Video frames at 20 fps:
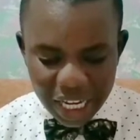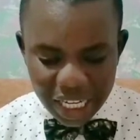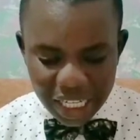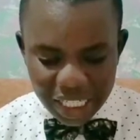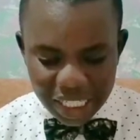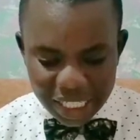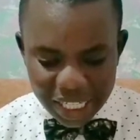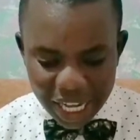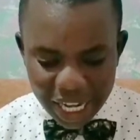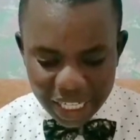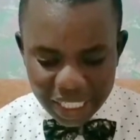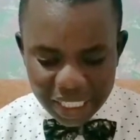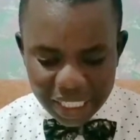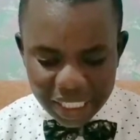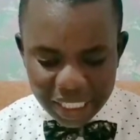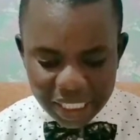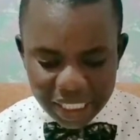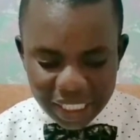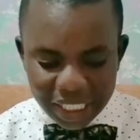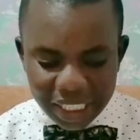is that,
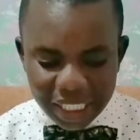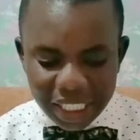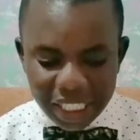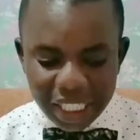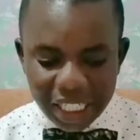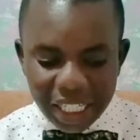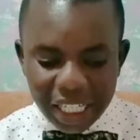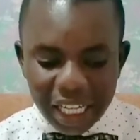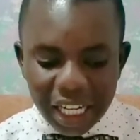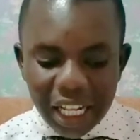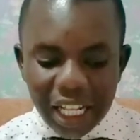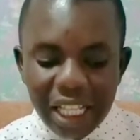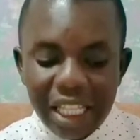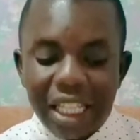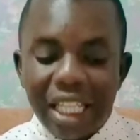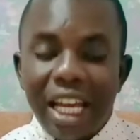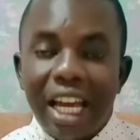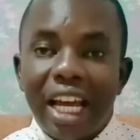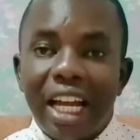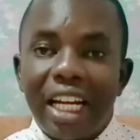
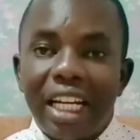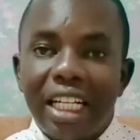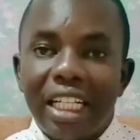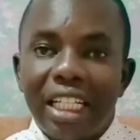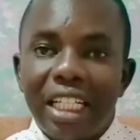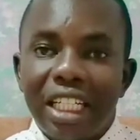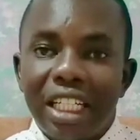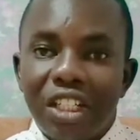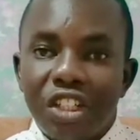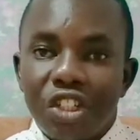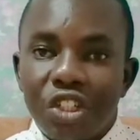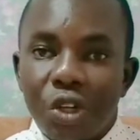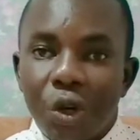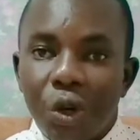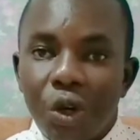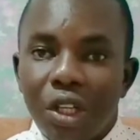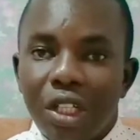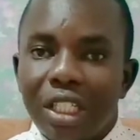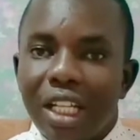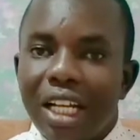then is
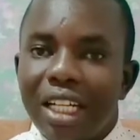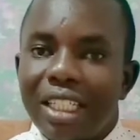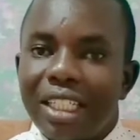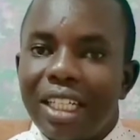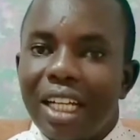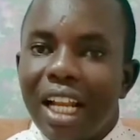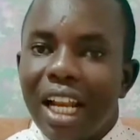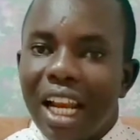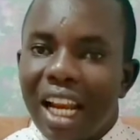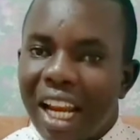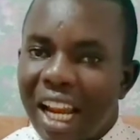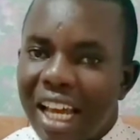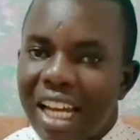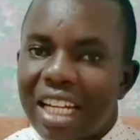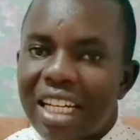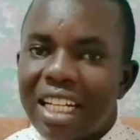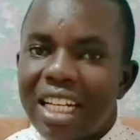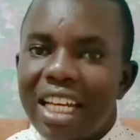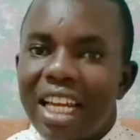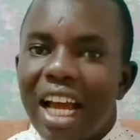told that
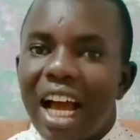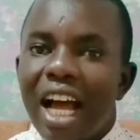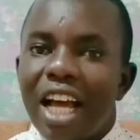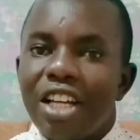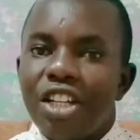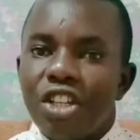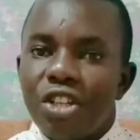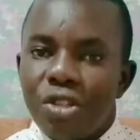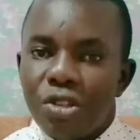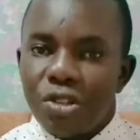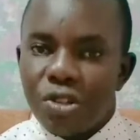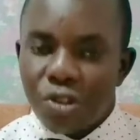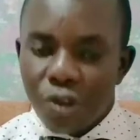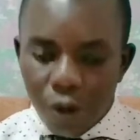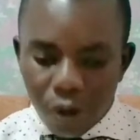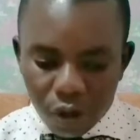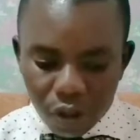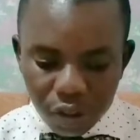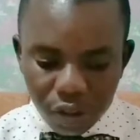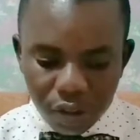land here is
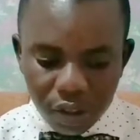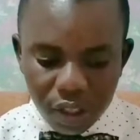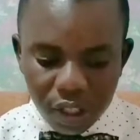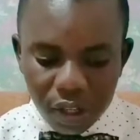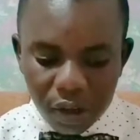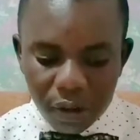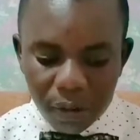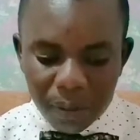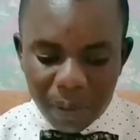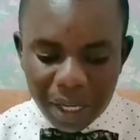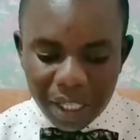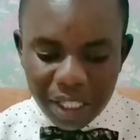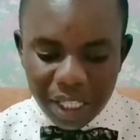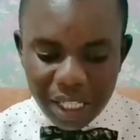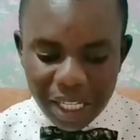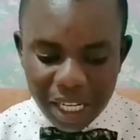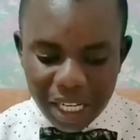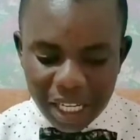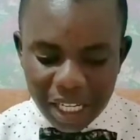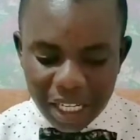sold by the
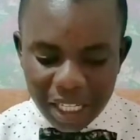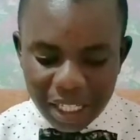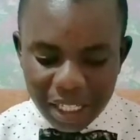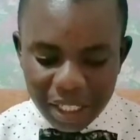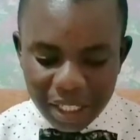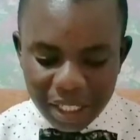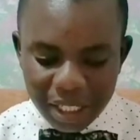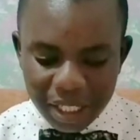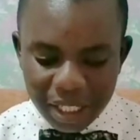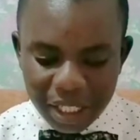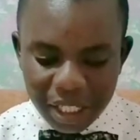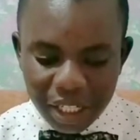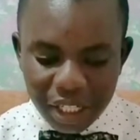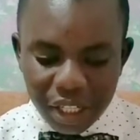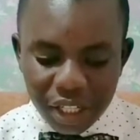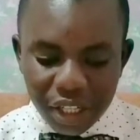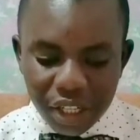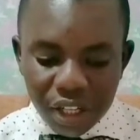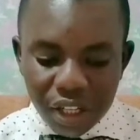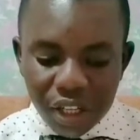day.
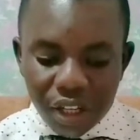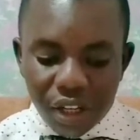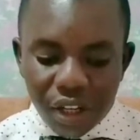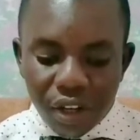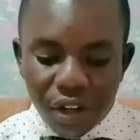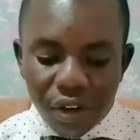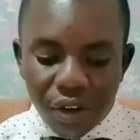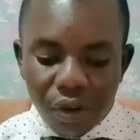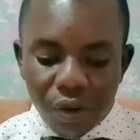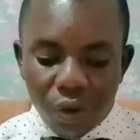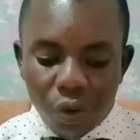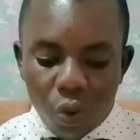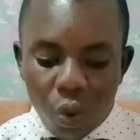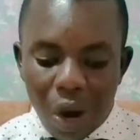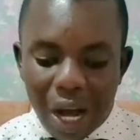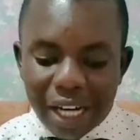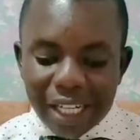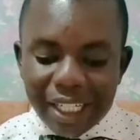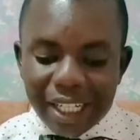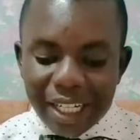
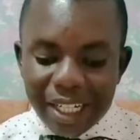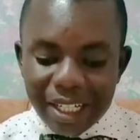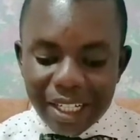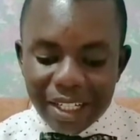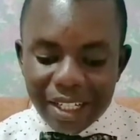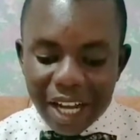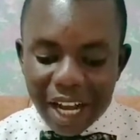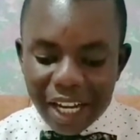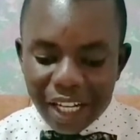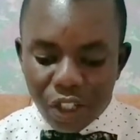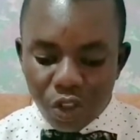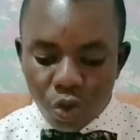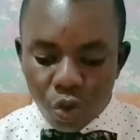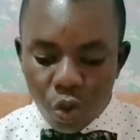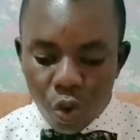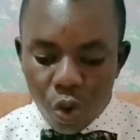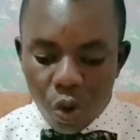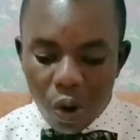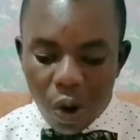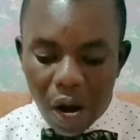One can decide to
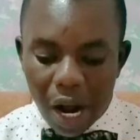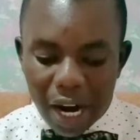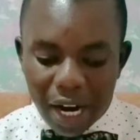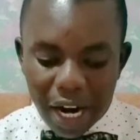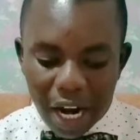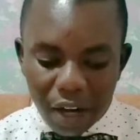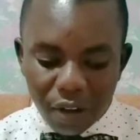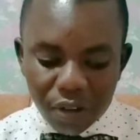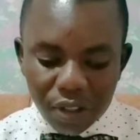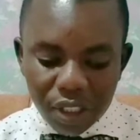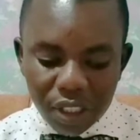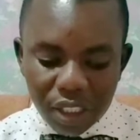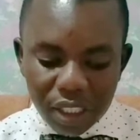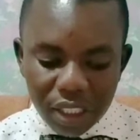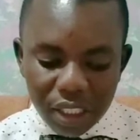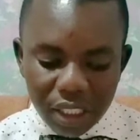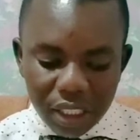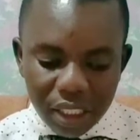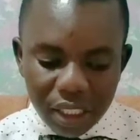go around